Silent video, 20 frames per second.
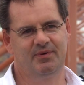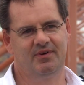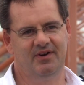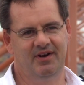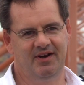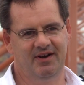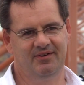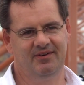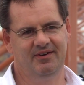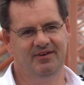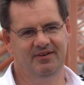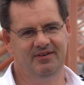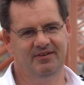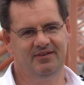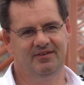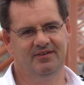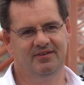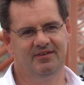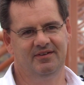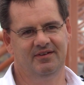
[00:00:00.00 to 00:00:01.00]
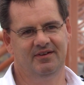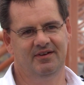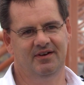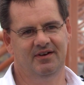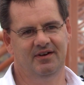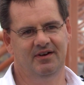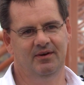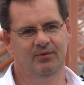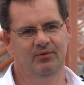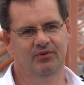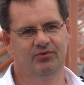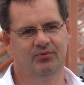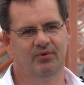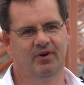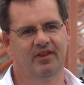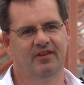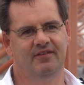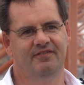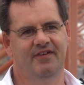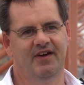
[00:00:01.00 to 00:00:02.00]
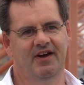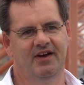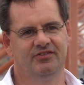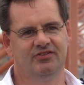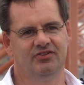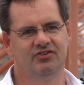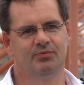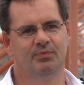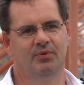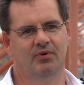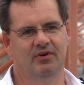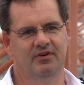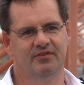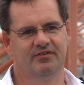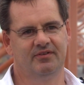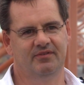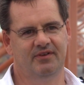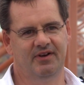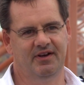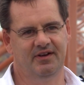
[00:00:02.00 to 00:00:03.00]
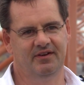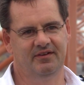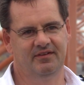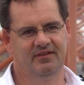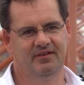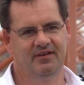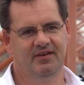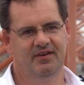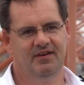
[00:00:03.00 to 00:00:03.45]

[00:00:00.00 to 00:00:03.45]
per hour here. Um, it's one of the fastest ports around.